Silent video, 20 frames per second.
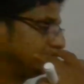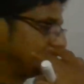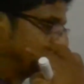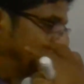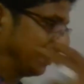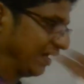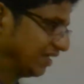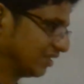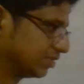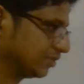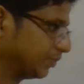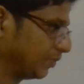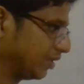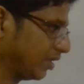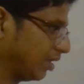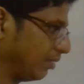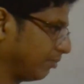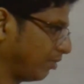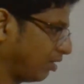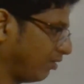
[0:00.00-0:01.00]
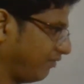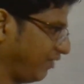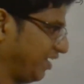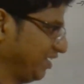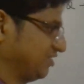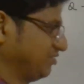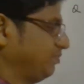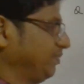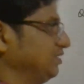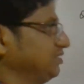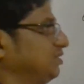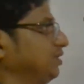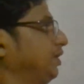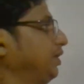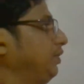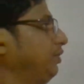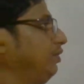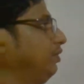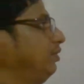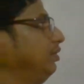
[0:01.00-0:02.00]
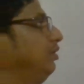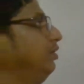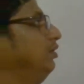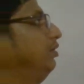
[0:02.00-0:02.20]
transport number of H plus ion.